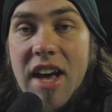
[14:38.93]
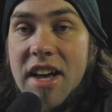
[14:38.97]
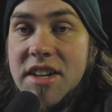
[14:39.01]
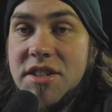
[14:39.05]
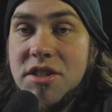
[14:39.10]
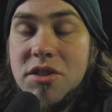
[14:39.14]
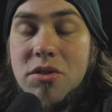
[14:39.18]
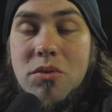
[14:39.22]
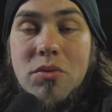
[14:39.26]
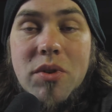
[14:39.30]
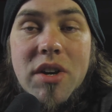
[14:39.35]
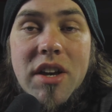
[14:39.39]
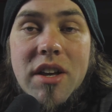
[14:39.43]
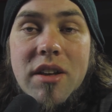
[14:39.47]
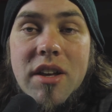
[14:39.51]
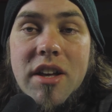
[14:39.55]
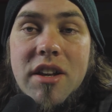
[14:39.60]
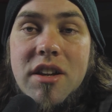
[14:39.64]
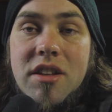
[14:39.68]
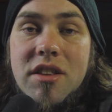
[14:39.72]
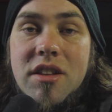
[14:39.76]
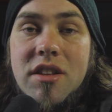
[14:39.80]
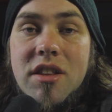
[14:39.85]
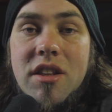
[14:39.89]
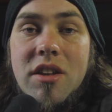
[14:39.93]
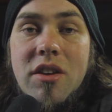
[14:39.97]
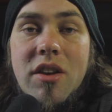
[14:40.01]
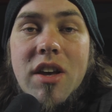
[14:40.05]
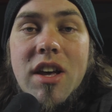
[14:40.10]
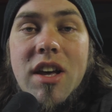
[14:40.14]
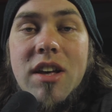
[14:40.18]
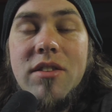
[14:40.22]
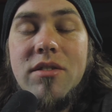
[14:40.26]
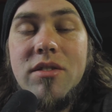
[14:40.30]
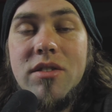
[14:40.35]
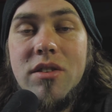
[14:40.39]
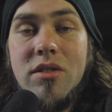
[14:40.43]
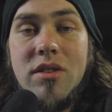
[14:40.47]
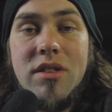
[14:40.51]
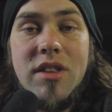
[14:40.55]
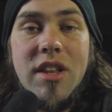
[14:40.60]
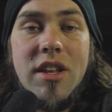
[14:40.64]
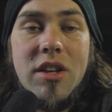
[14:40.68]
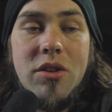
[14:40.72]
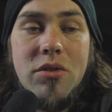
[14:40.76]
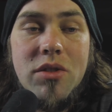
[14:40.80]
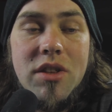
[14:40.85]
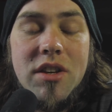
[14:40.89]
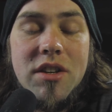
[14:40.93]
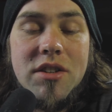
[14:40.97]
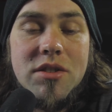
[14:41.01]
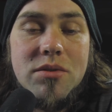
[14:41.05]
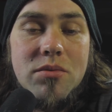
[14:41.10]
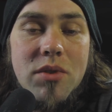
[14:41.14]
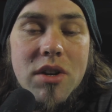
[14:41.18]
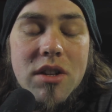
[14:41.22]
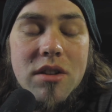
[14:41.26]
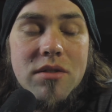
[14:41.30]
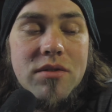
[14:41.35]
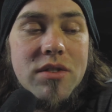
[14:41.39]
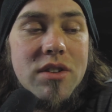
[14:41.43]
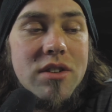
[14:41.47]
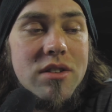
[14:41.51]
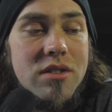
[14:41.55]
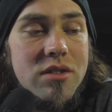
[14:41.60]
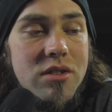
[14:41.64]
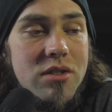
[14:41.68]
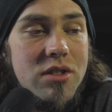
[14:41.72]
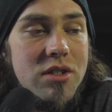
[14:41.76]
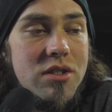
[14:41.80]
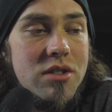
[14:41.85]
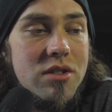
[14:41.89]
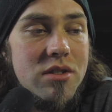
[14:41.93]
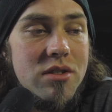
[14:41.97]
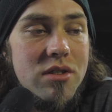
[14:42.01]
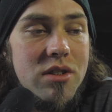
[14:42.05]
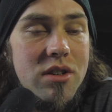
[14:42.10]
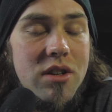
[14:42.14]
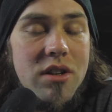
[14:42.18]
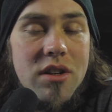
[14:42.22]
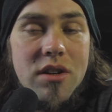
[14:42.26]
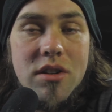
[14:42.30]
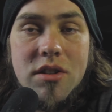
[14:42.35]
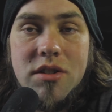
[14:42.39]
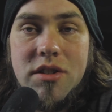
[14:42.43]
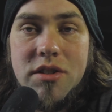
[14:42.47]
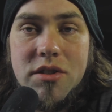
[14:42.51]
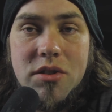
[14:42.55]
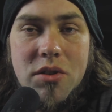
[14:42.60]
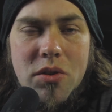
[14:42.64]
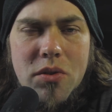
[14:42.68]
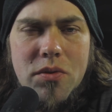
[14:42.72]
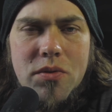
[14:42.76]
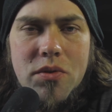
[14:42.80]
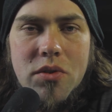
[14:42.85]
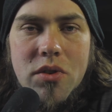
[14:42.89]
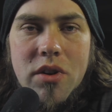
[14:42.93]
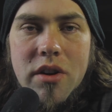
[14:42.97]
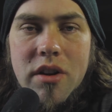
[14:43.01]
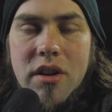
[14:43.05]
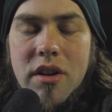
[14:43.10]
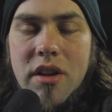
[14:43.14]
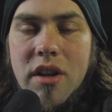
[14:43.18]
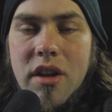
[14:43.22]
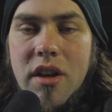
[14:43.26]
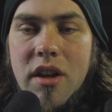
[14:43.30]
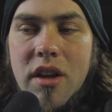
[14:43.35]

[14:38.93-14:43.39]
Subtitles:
Ask away. Anything that you have that you think is relevant, just go for it.